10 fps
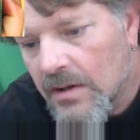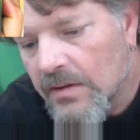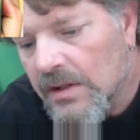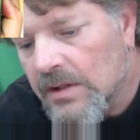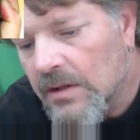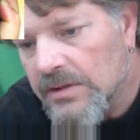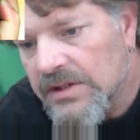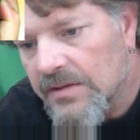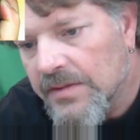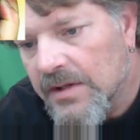the
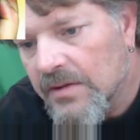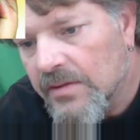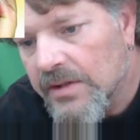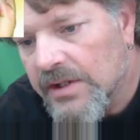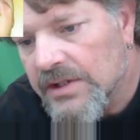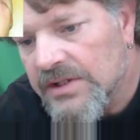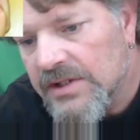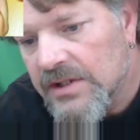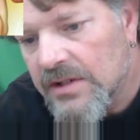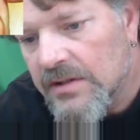close up there where you can
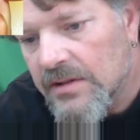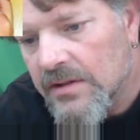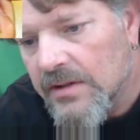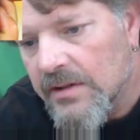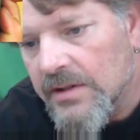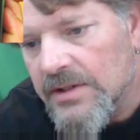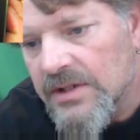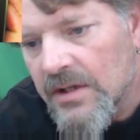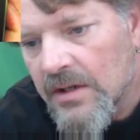see it. There it is.